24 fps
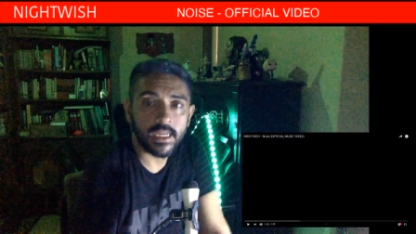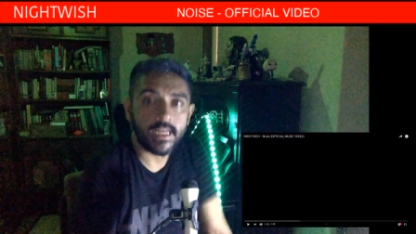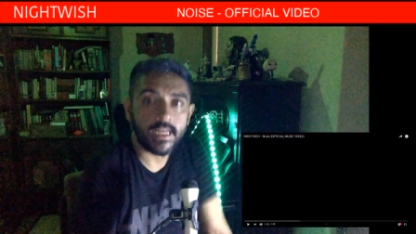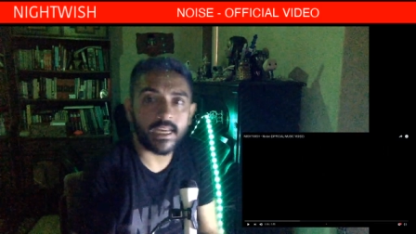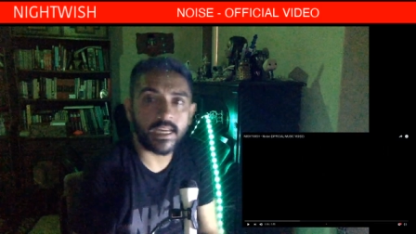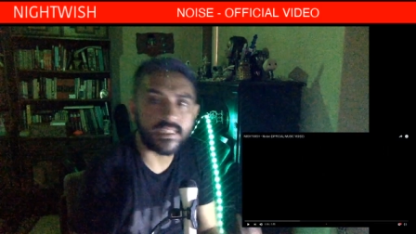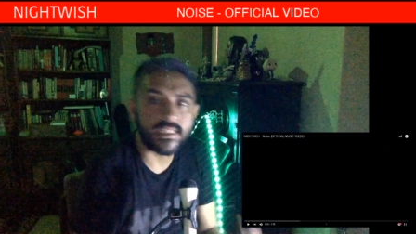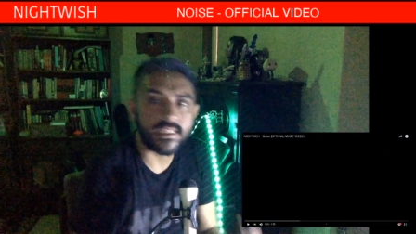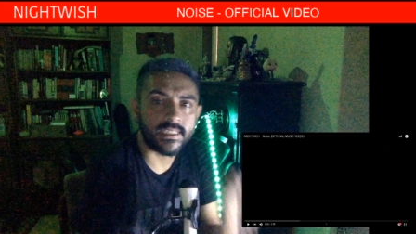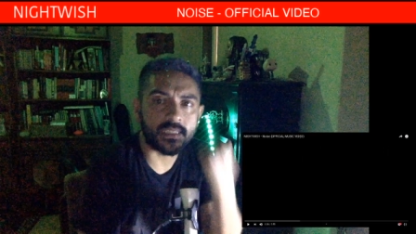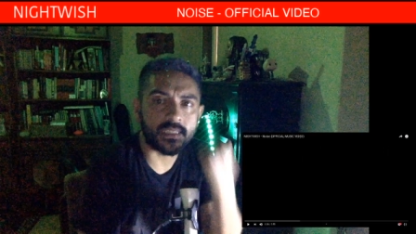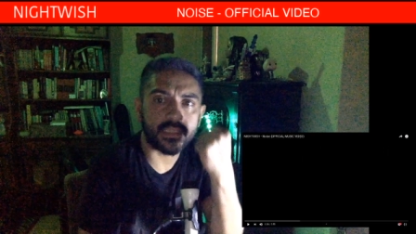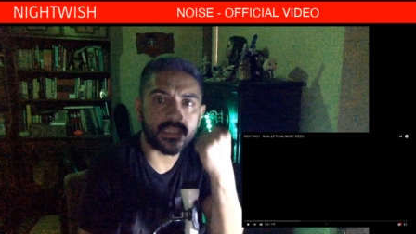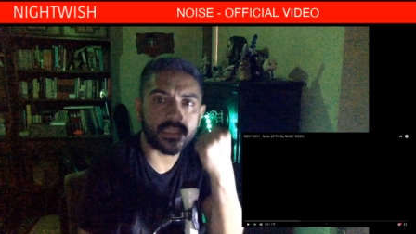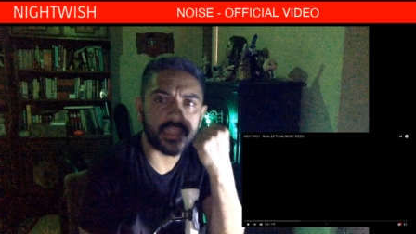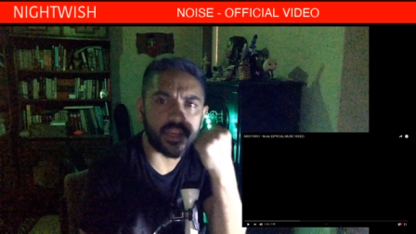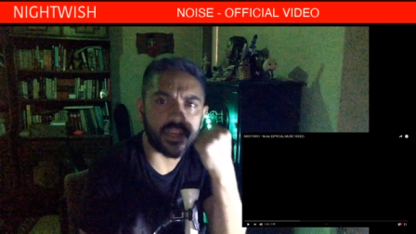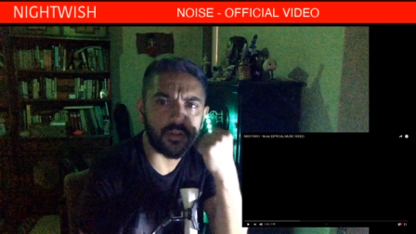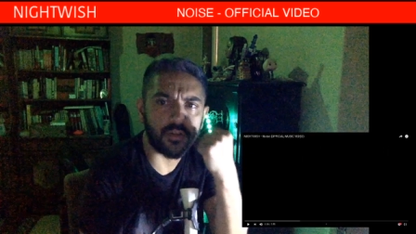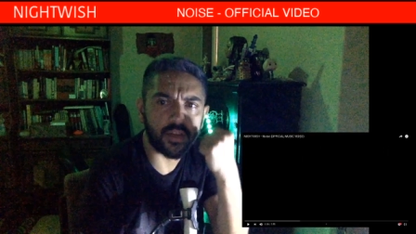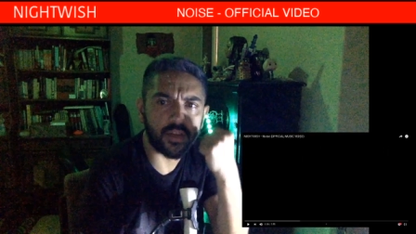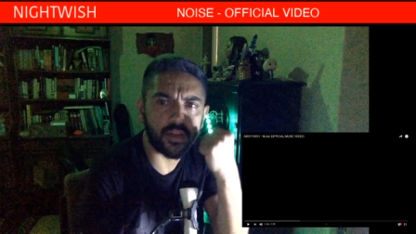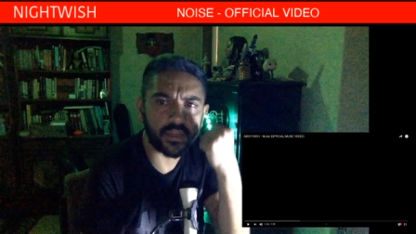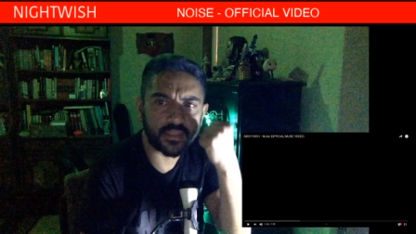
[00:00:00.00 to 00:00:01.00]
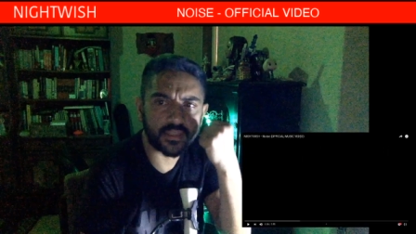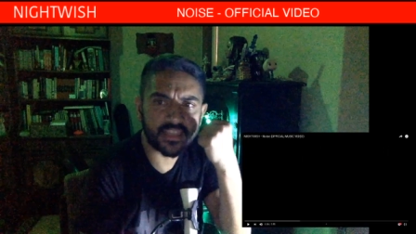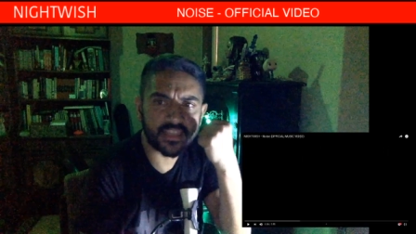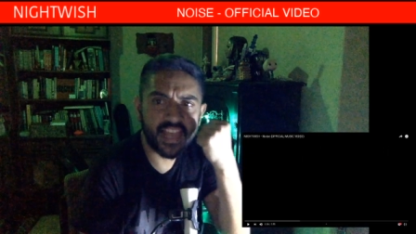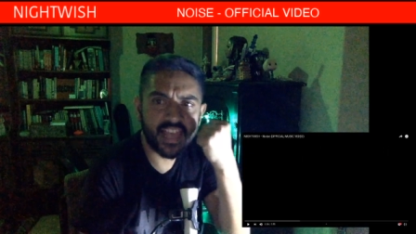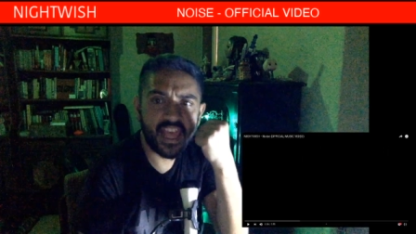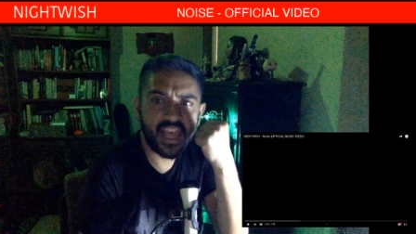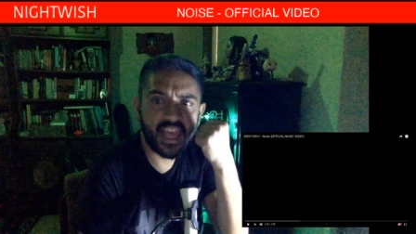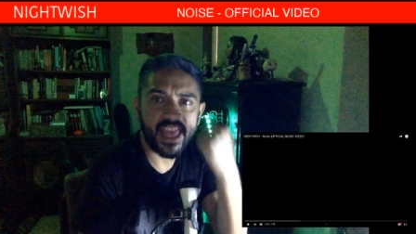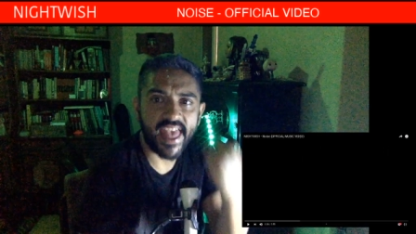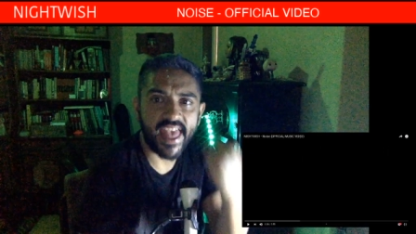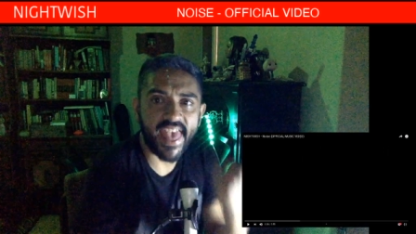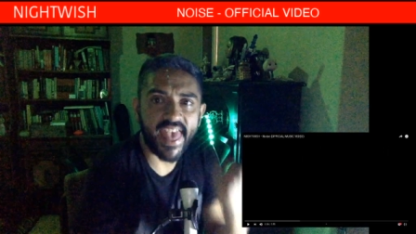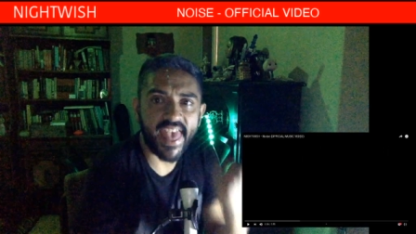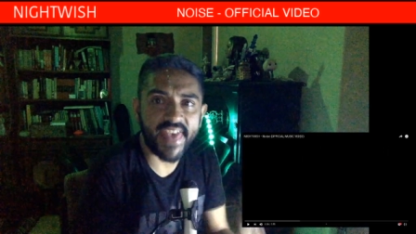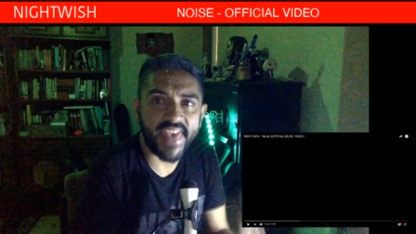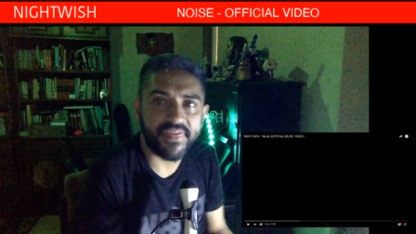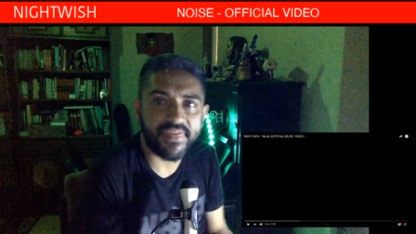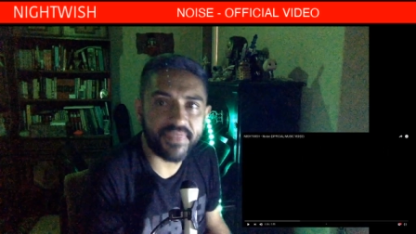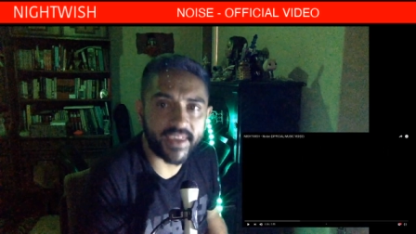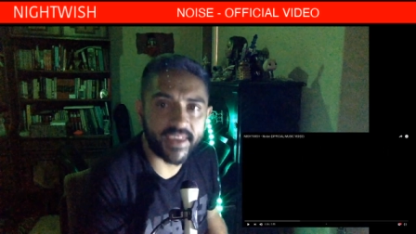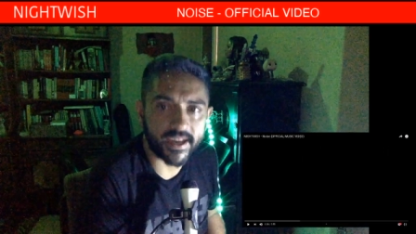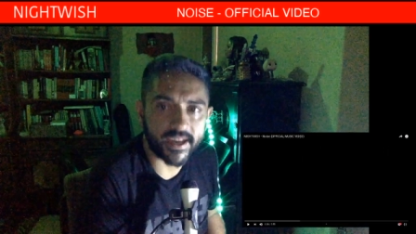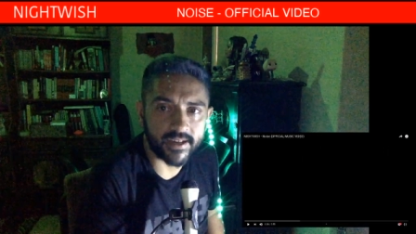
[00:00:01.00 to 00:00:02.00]
a serious
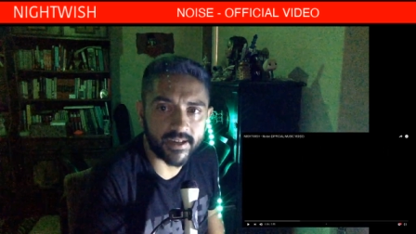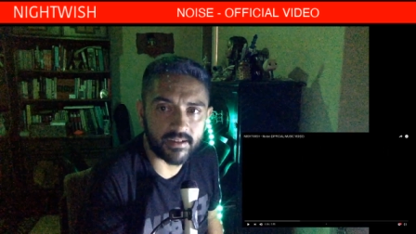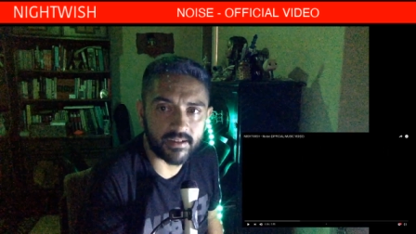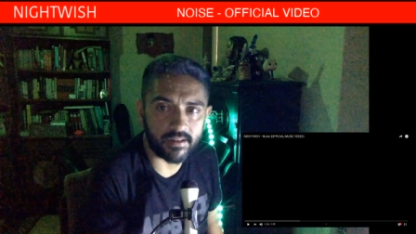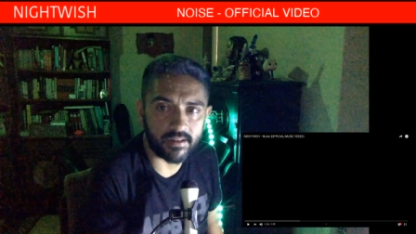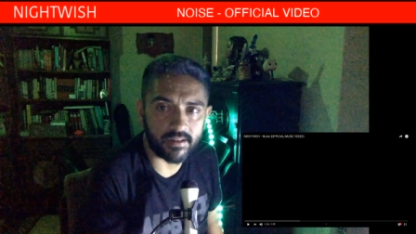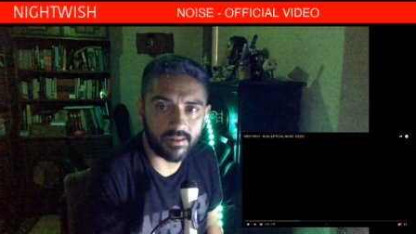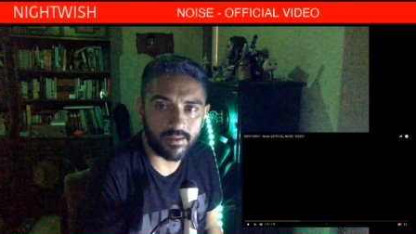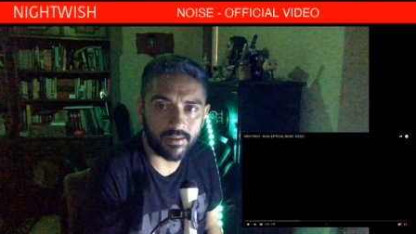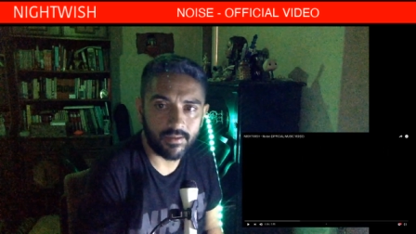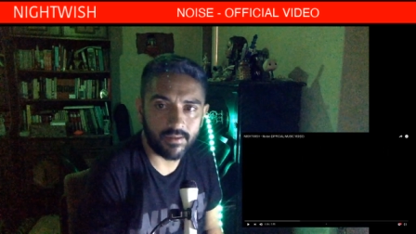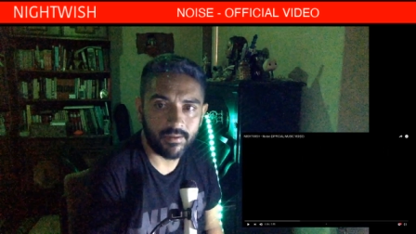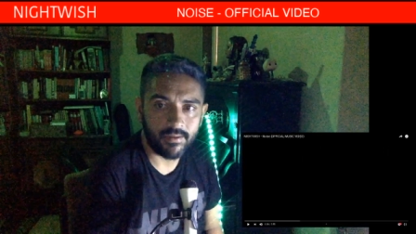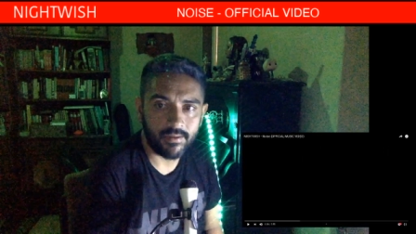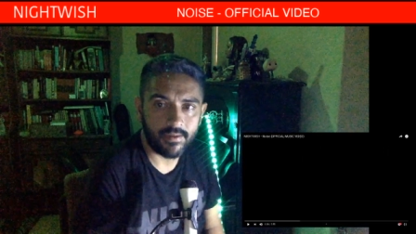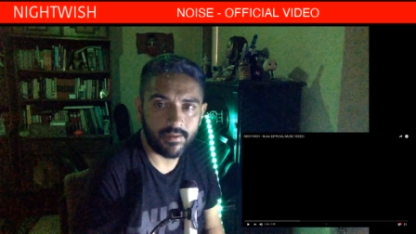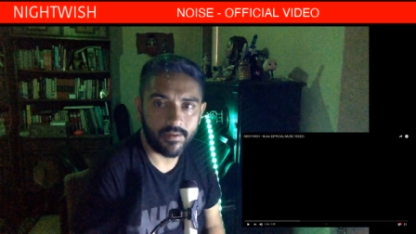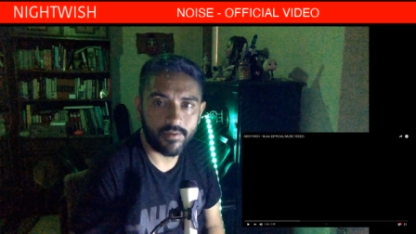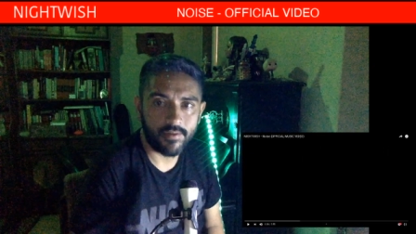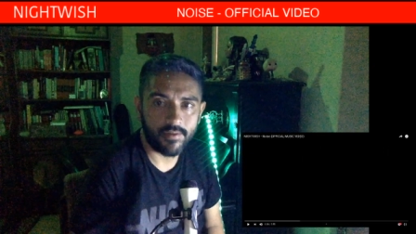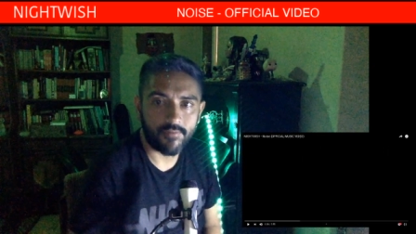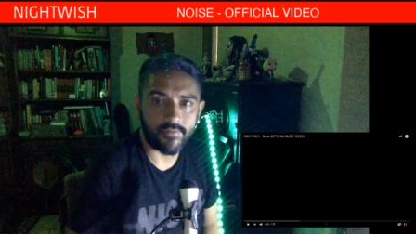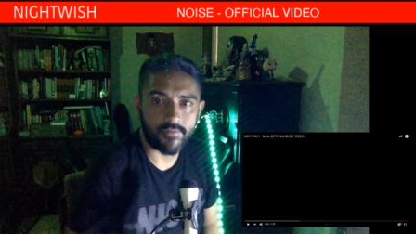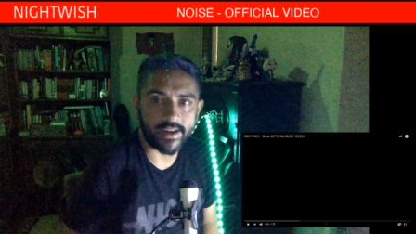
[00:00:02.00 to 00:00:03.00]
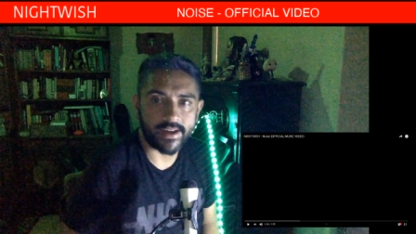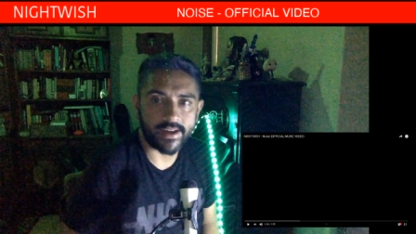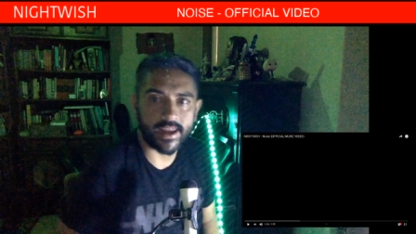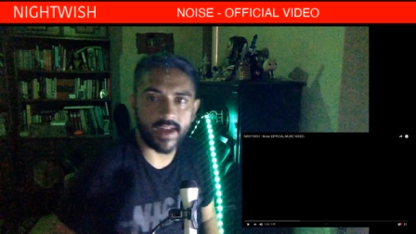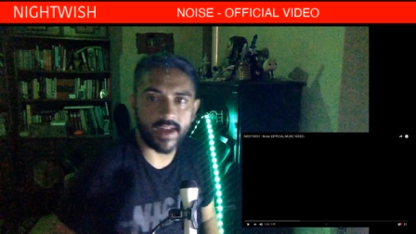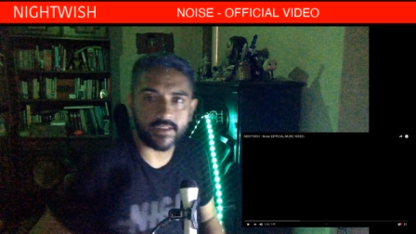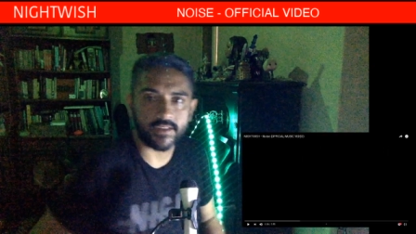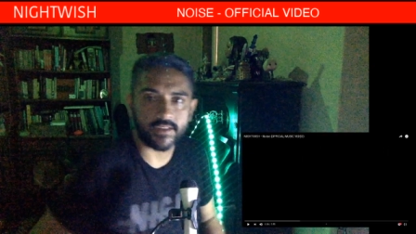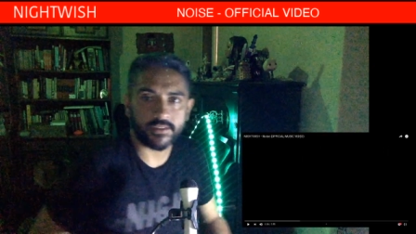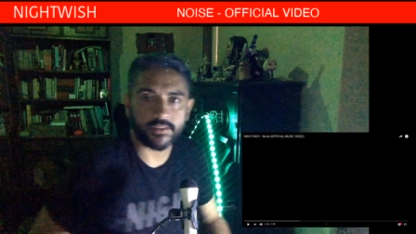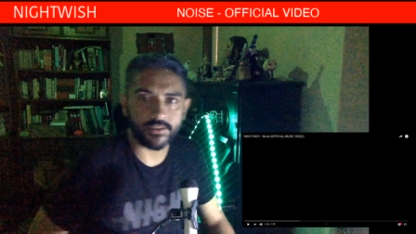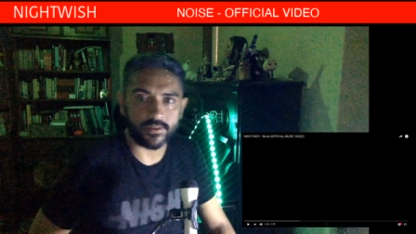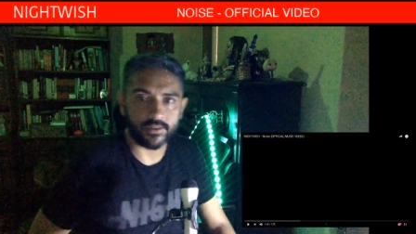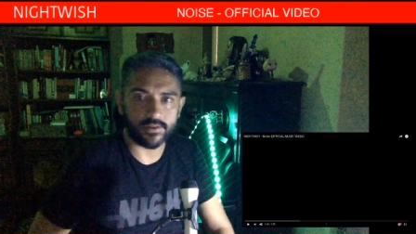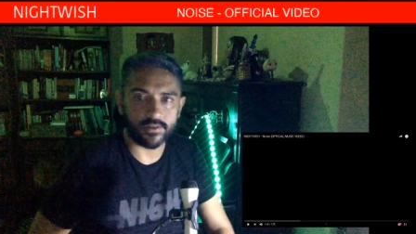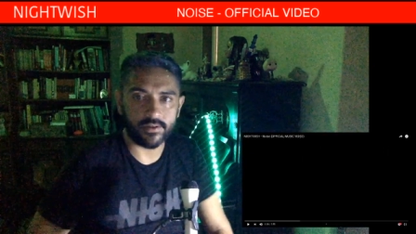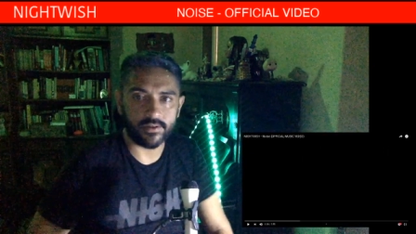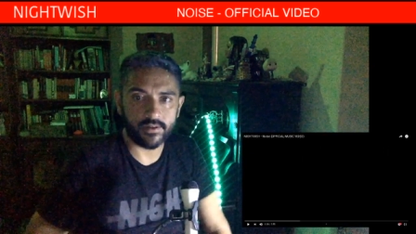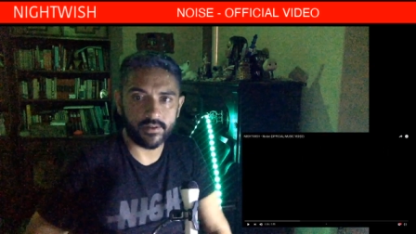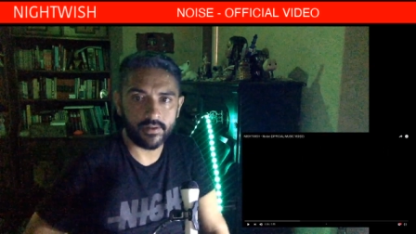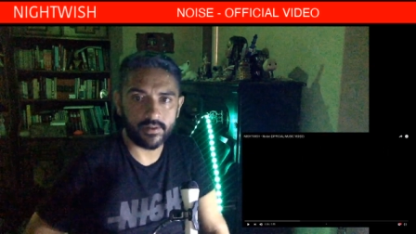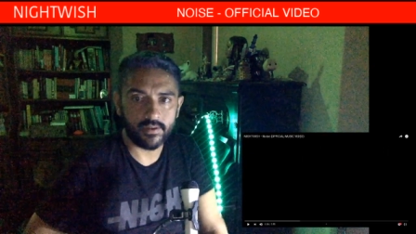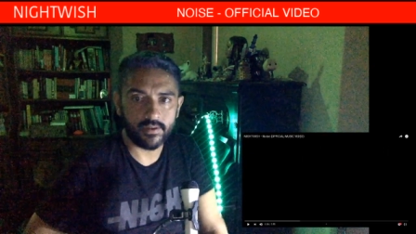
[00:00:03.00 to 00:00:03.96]
ethical reactor.